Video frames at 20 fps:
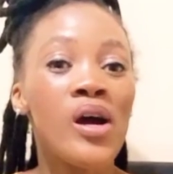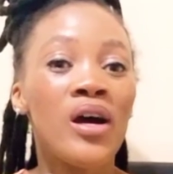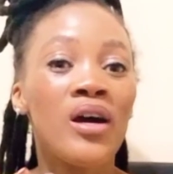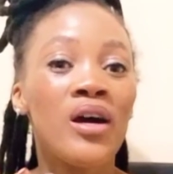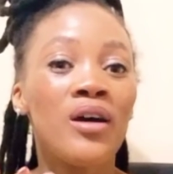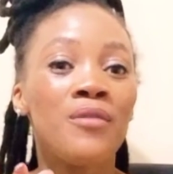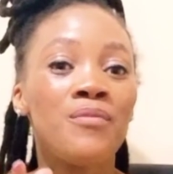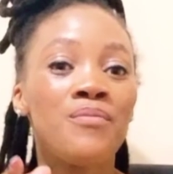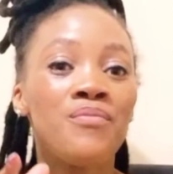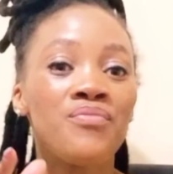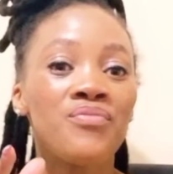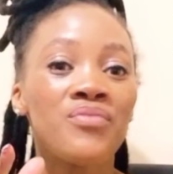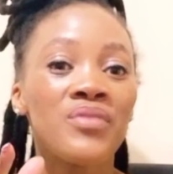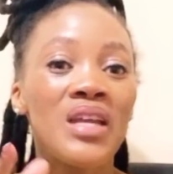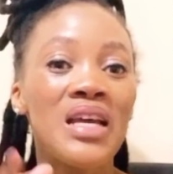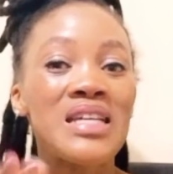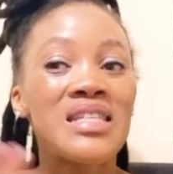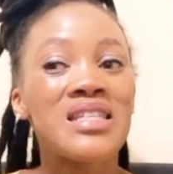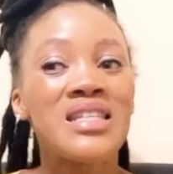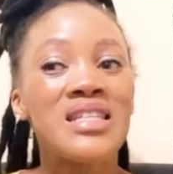
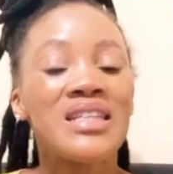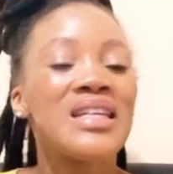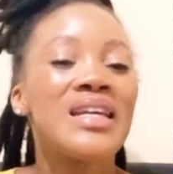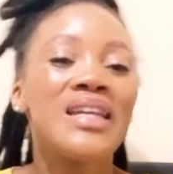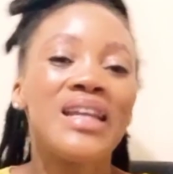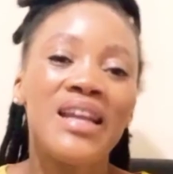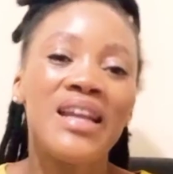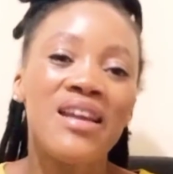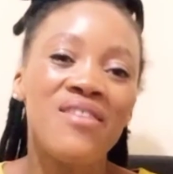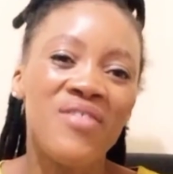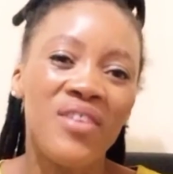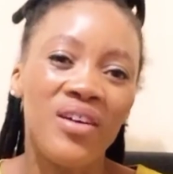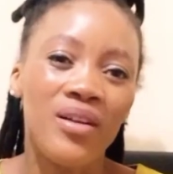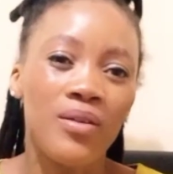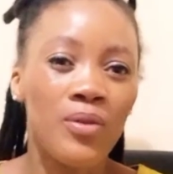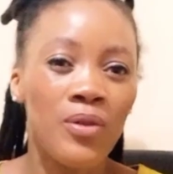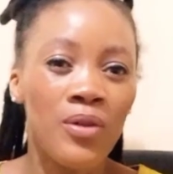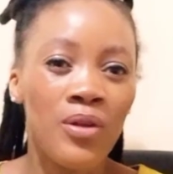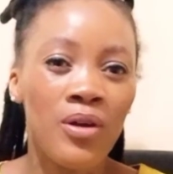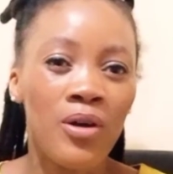a certain
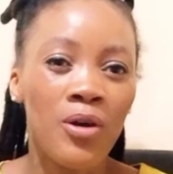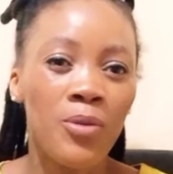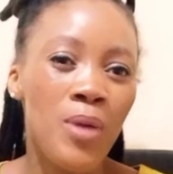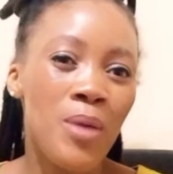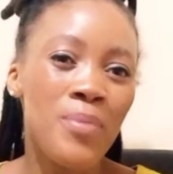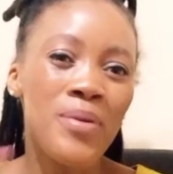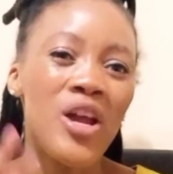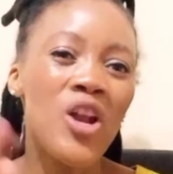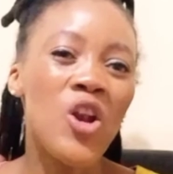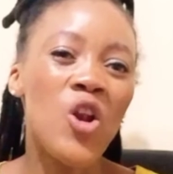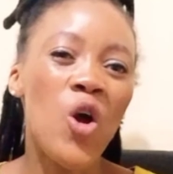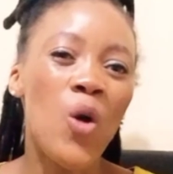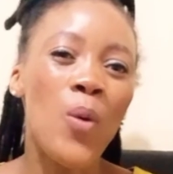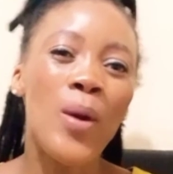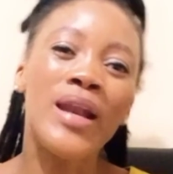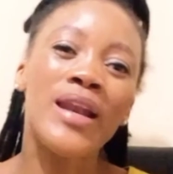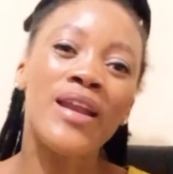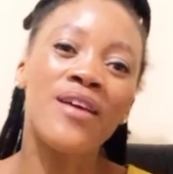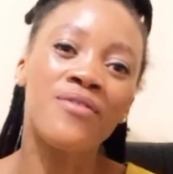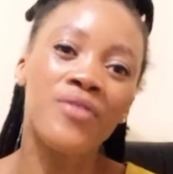level, maybe a
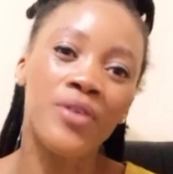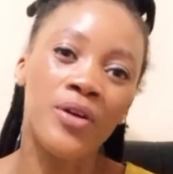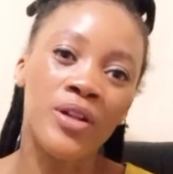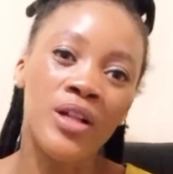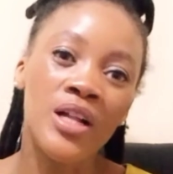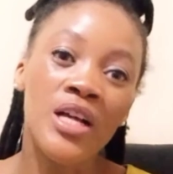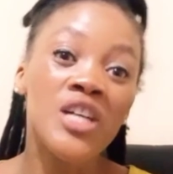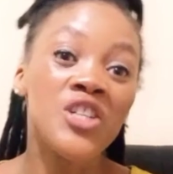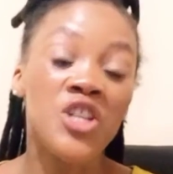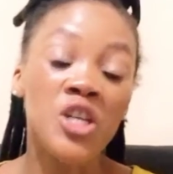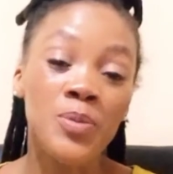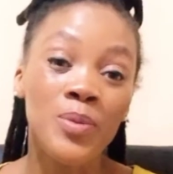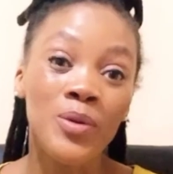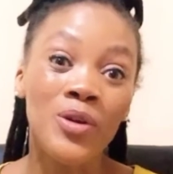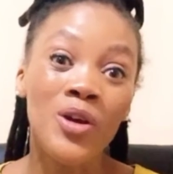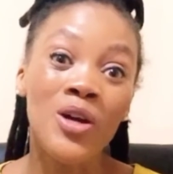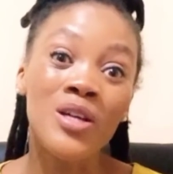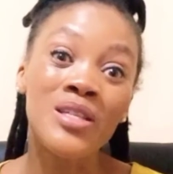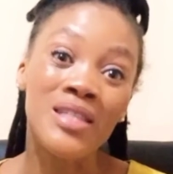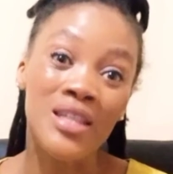lower level, just
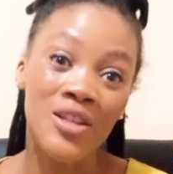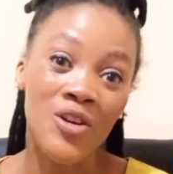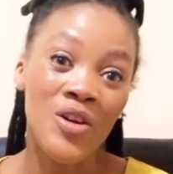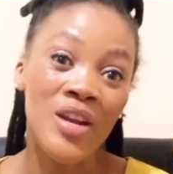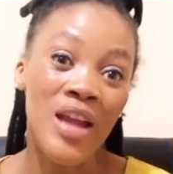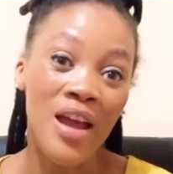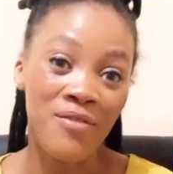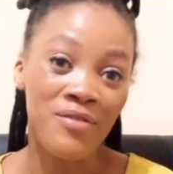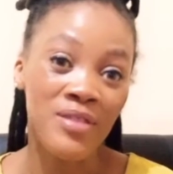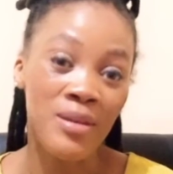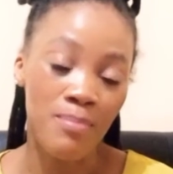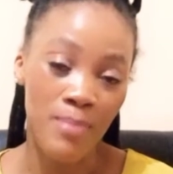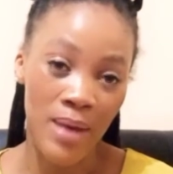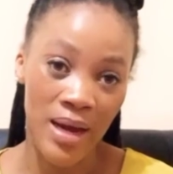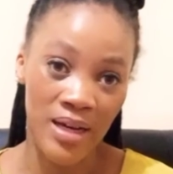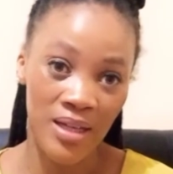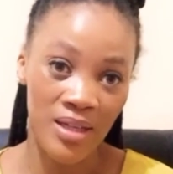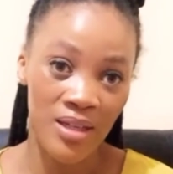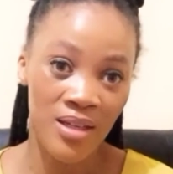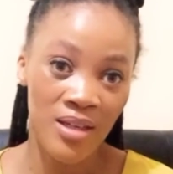because they don't have the
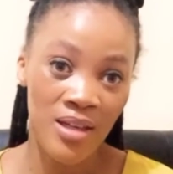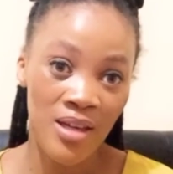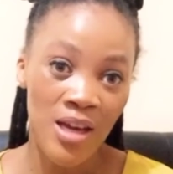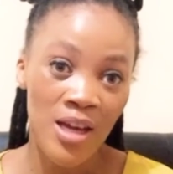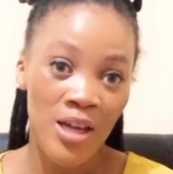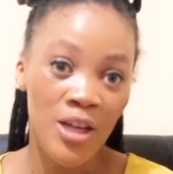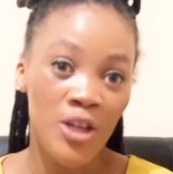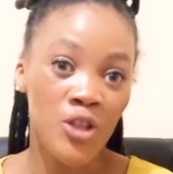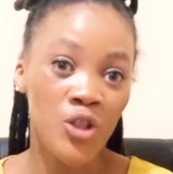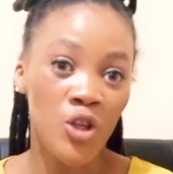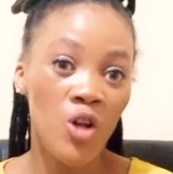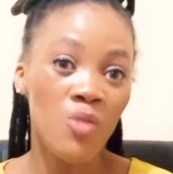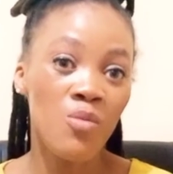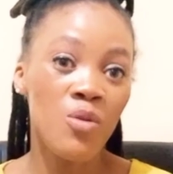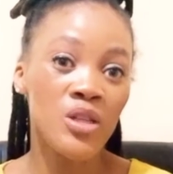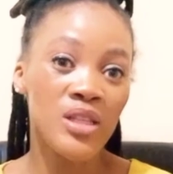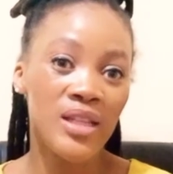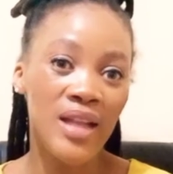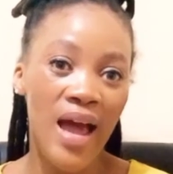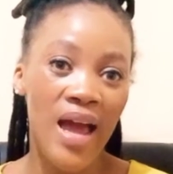money. It's
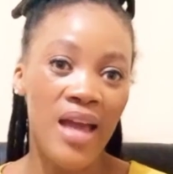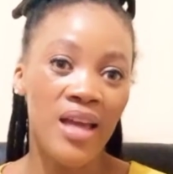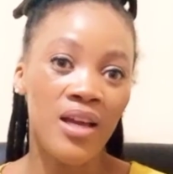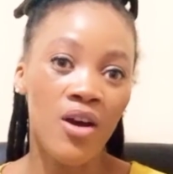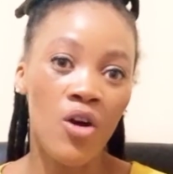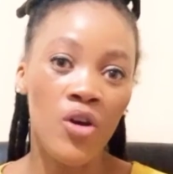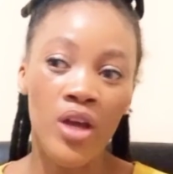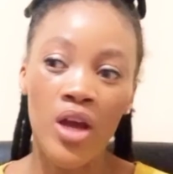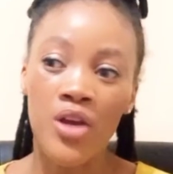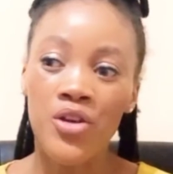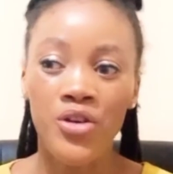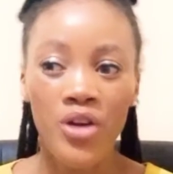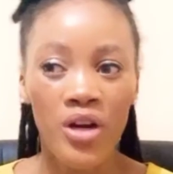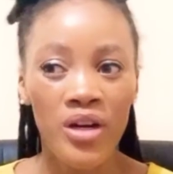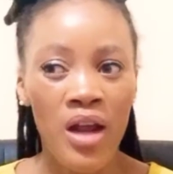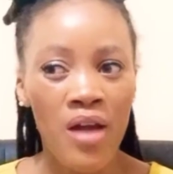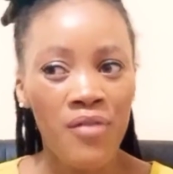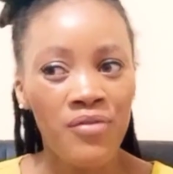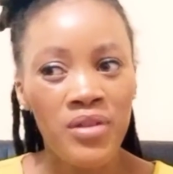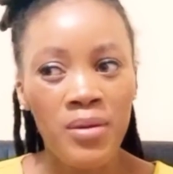almost like, okay, you
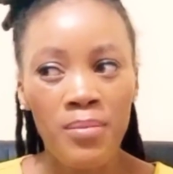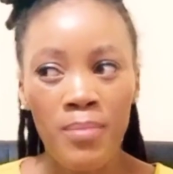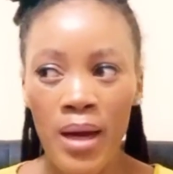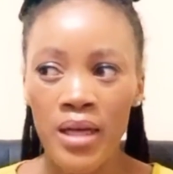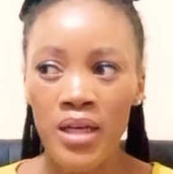don't have the